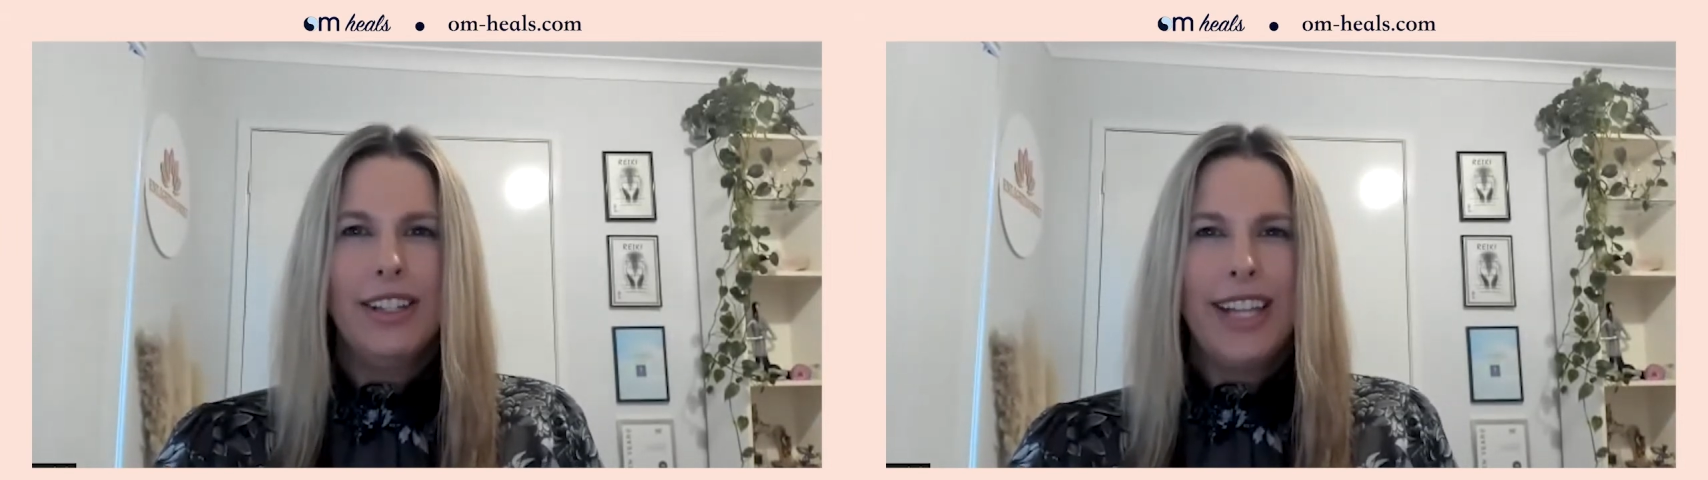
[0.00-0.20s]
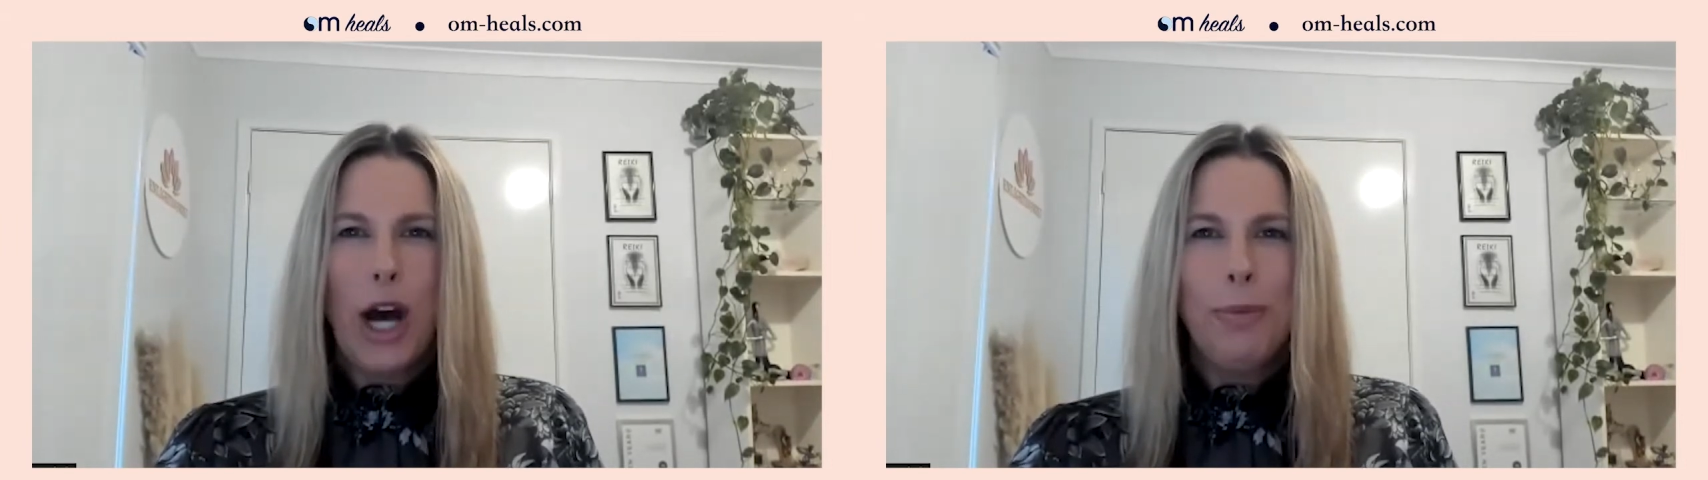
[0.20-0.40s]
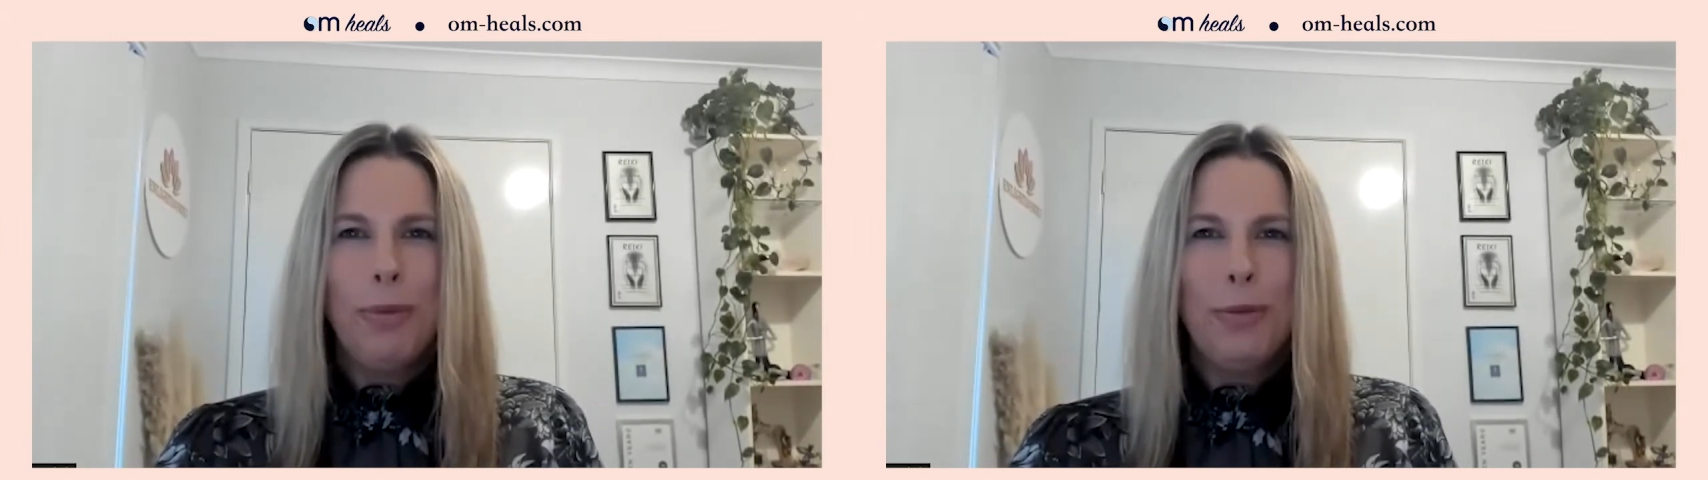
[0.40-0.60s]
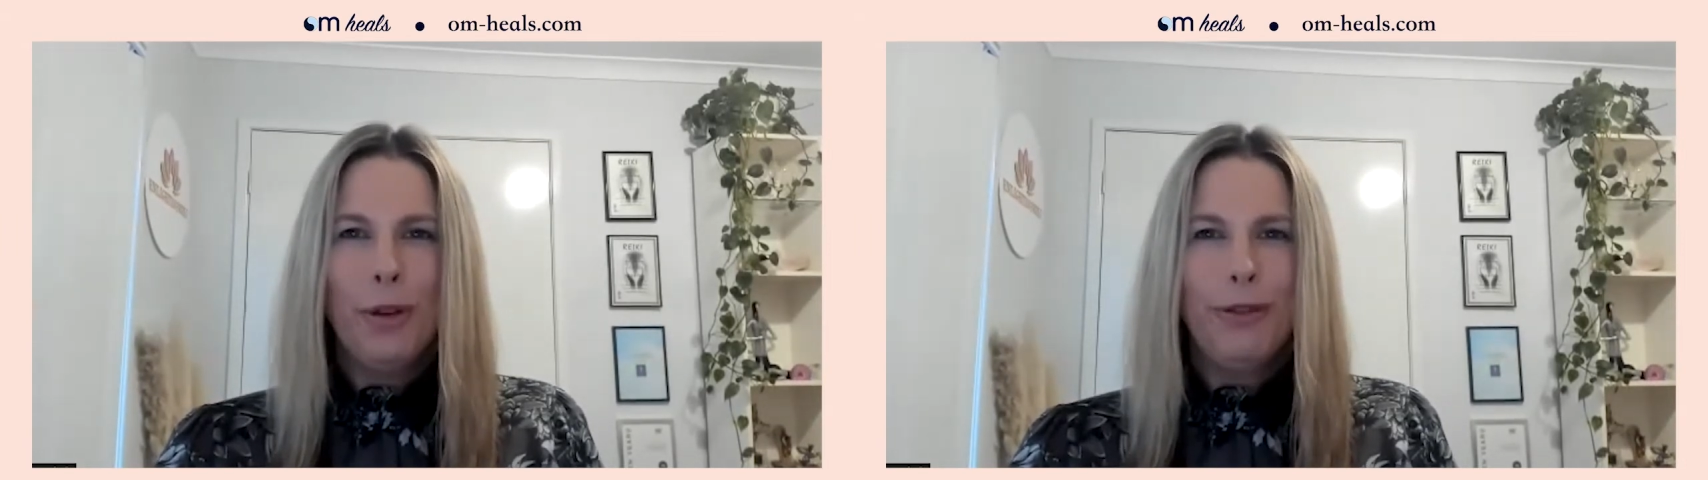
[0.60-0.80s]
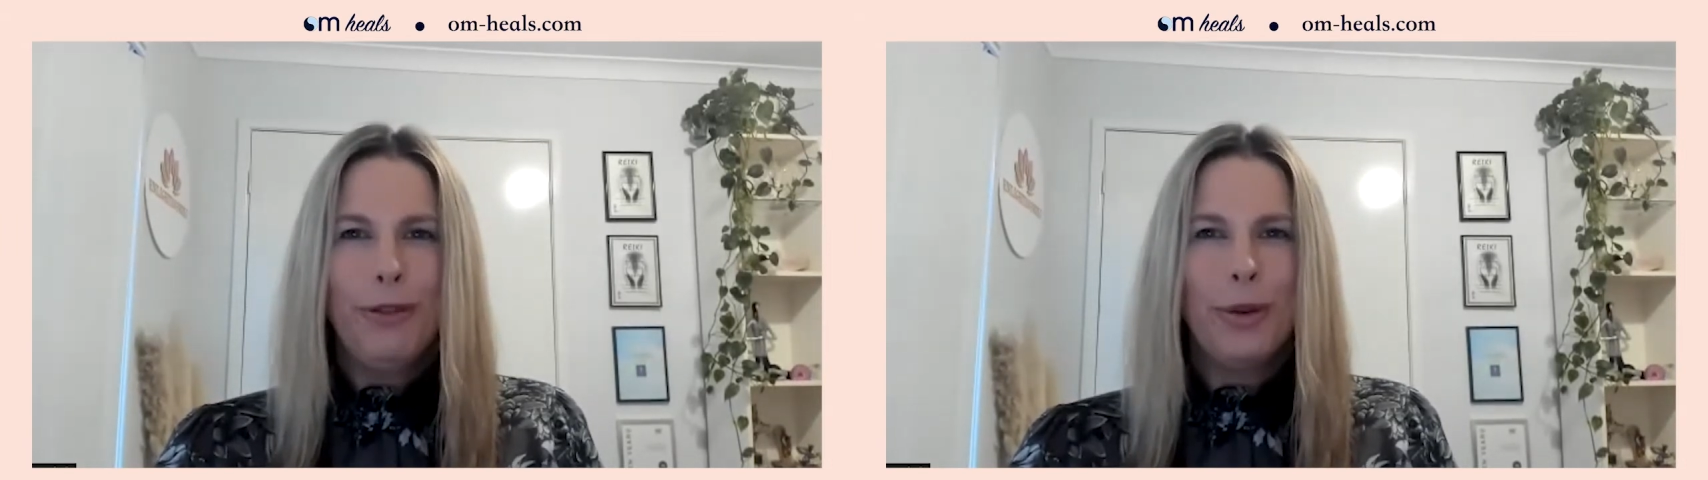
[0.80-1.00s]
to help you
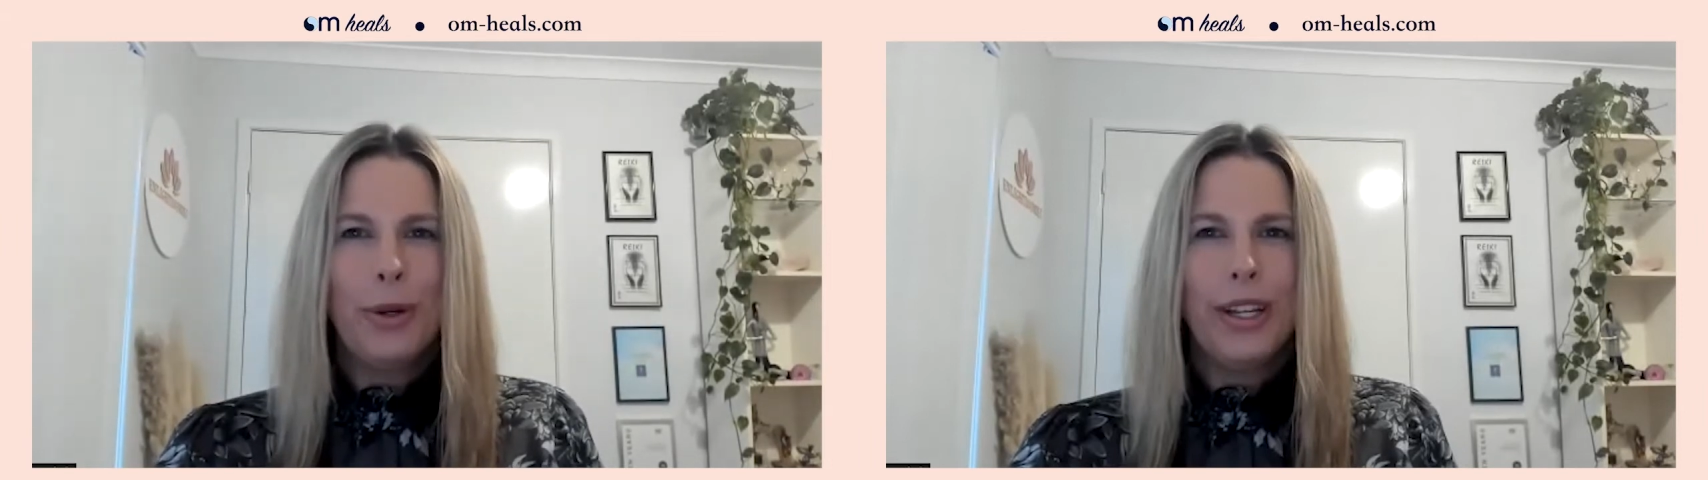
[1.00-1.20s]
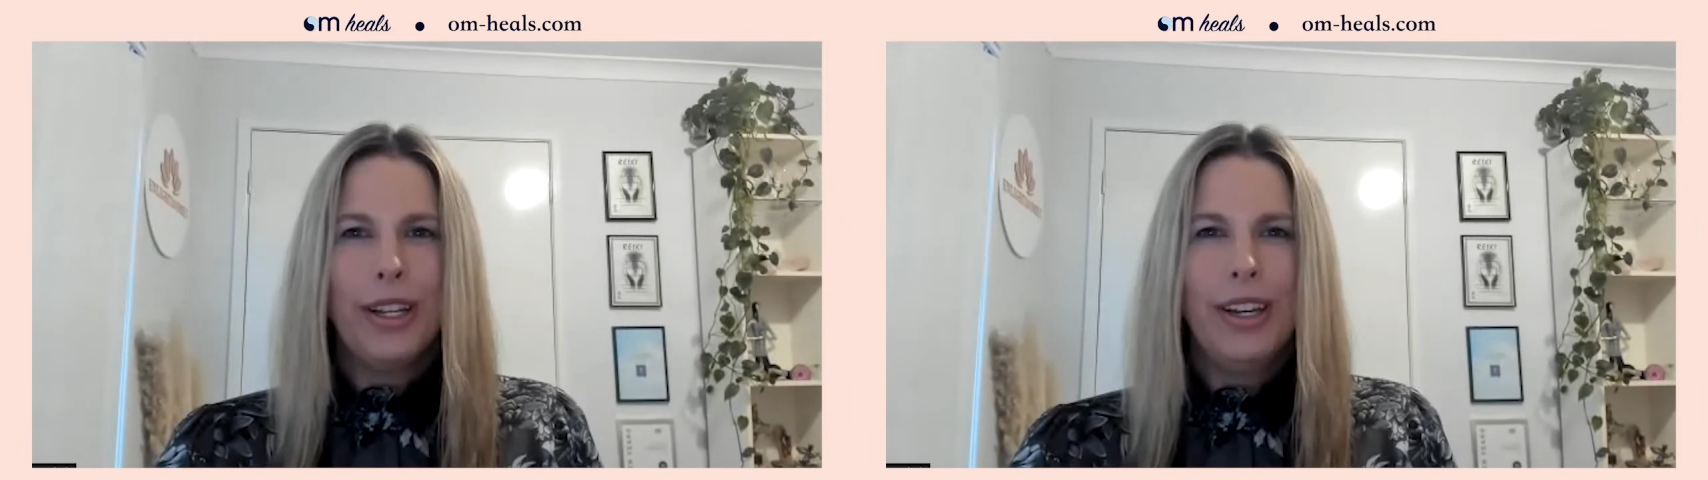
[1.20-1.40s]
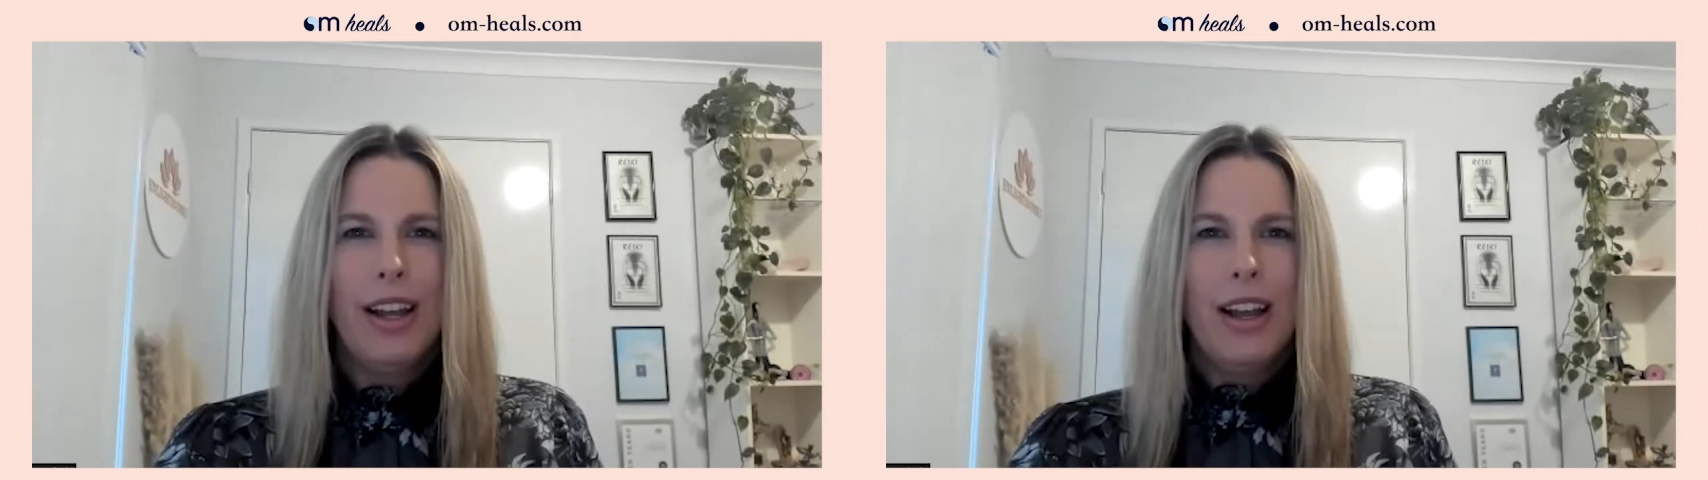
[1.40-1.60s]
move forward,